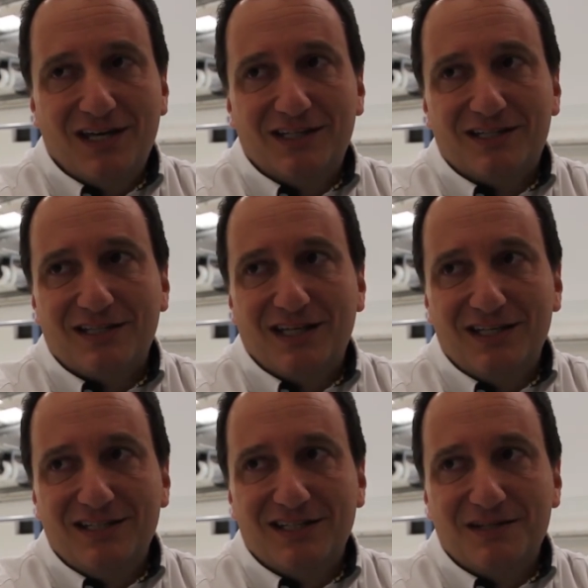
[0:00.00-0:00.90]
let's
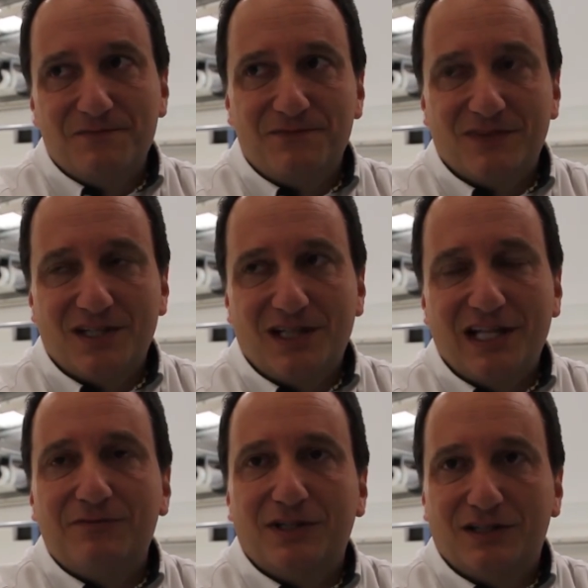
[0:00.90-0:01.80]
say,
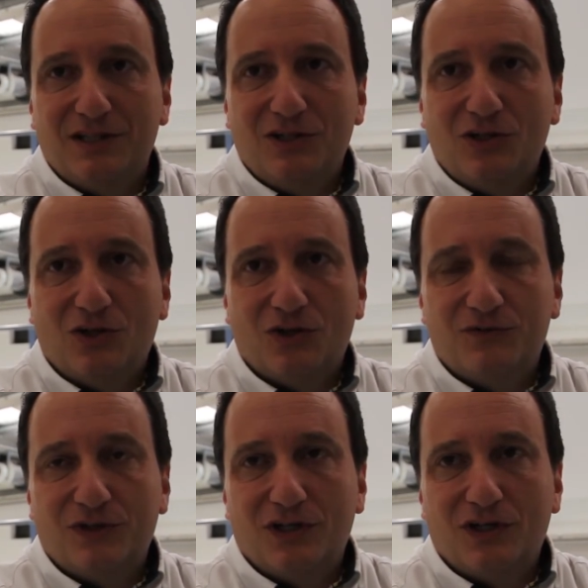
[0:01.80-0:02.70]
level
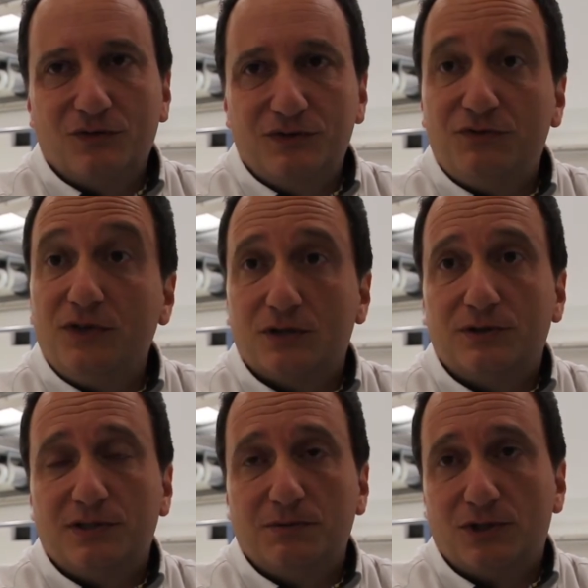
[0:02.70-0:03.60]
of
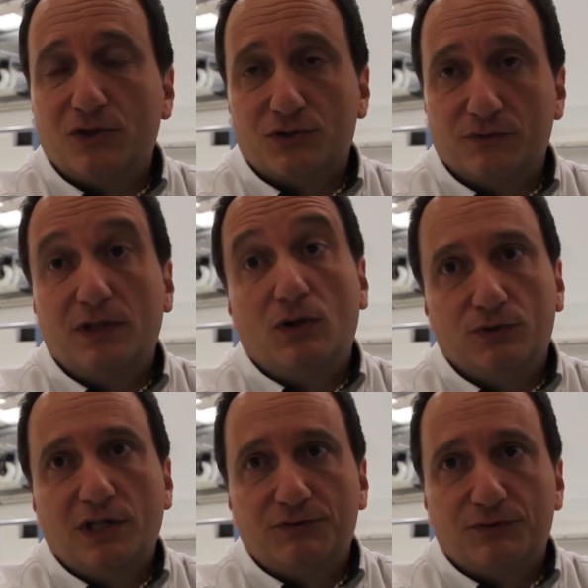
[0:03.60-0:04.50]
difficulty because of the
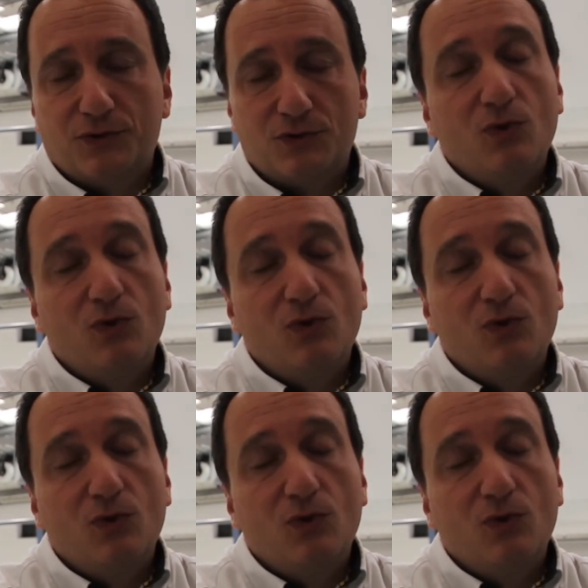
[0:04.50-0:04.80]
low downforce.